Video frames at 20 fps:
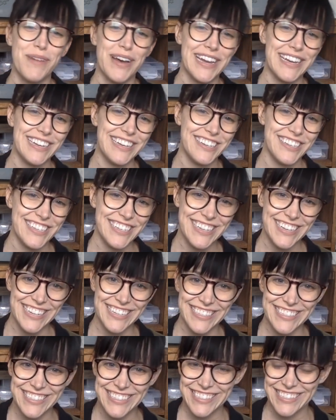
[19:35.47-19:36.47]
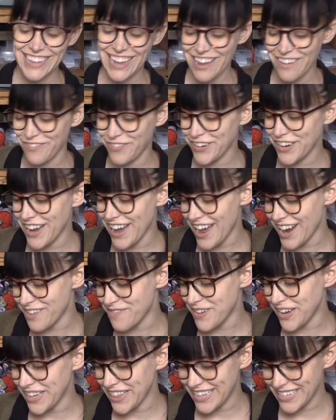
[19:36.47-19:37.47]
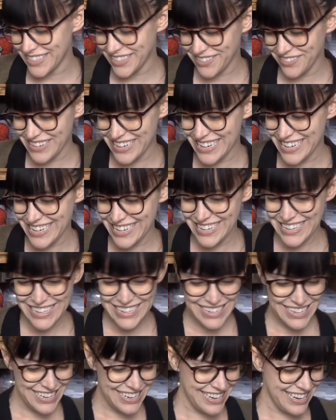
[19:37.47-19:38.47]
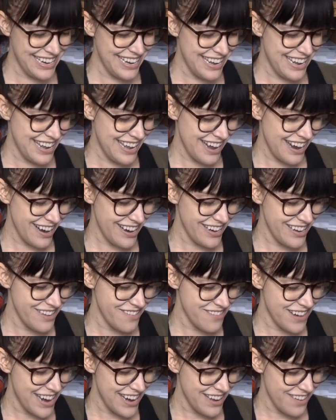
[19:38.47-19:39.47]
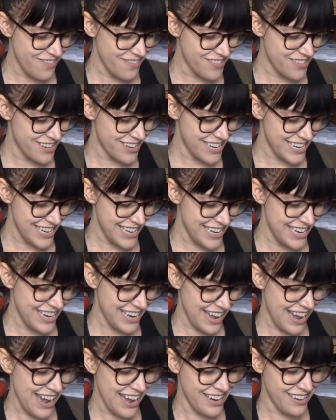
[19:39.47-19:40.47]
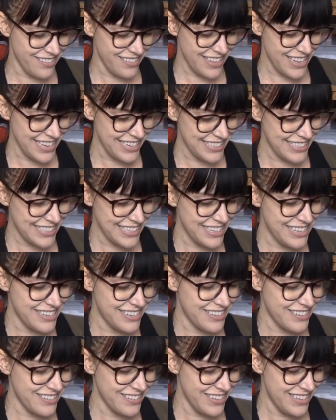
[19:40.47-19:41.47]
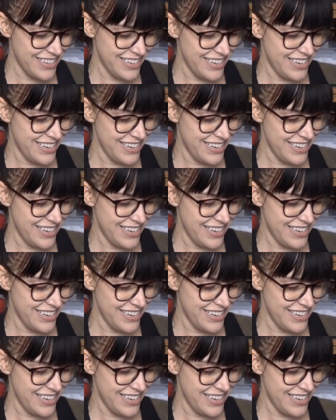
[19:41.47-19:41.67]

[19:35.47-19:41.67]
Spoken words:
my goodness, I forgot about this one. Are you ready for it? I don't think so.